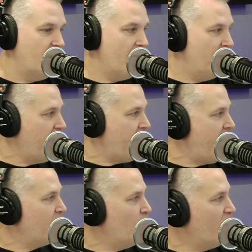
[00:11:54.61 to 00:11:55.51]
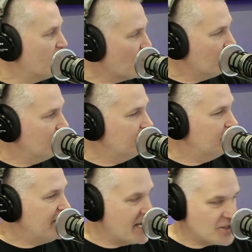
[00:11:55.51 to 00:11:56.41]
And they had a winner
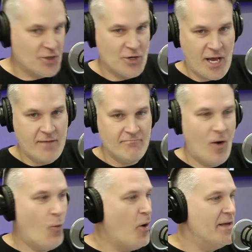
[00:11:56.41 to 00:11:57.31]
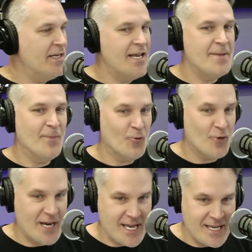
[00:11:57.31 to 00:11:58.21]
yesterday, a woman named
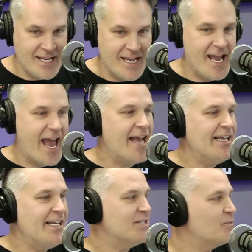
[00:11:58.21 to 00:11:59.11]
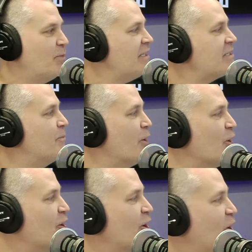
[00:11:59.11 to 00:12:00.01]
Marie. And it is
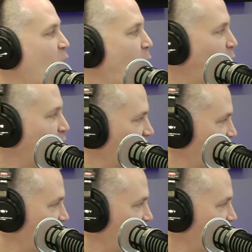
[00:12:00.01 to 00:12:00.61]
Pittsburgh gold.